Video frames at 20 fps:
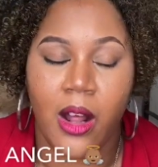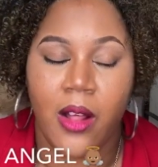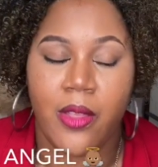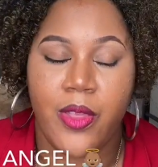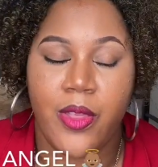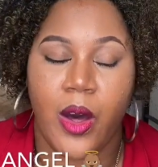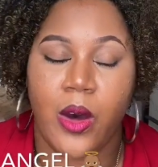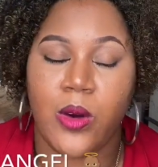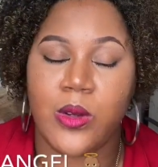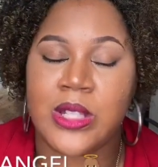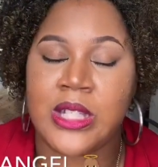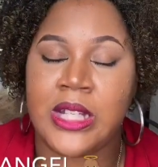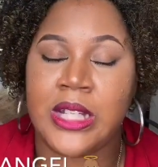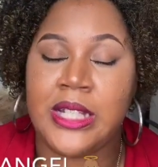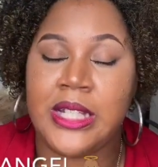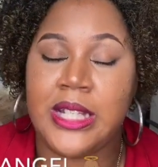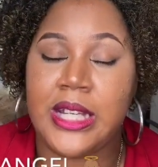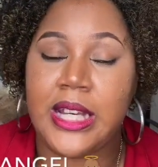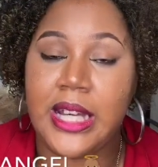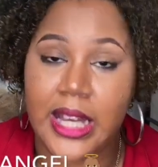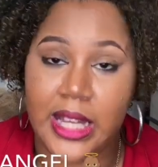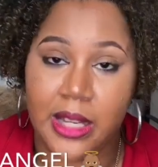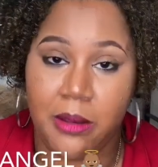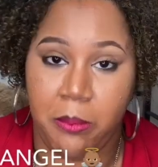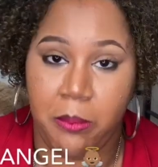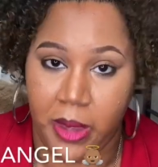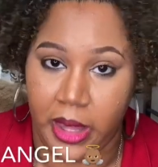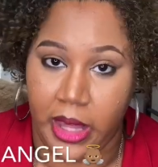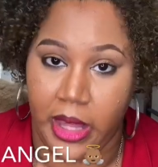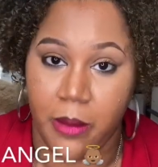The OCD in
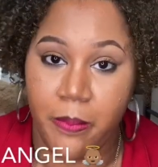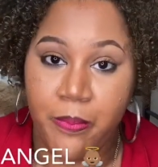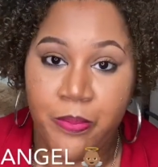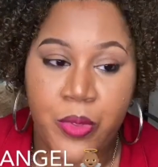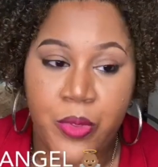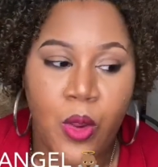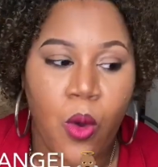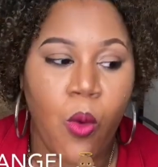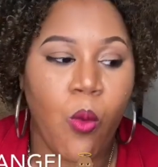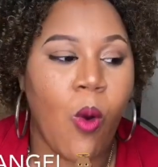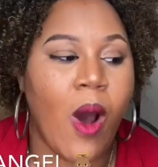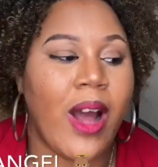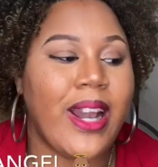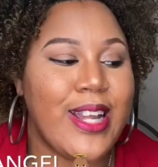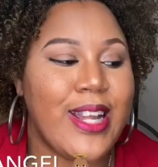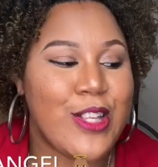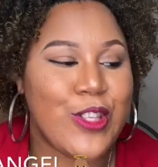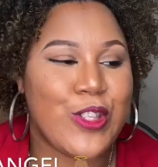me wanted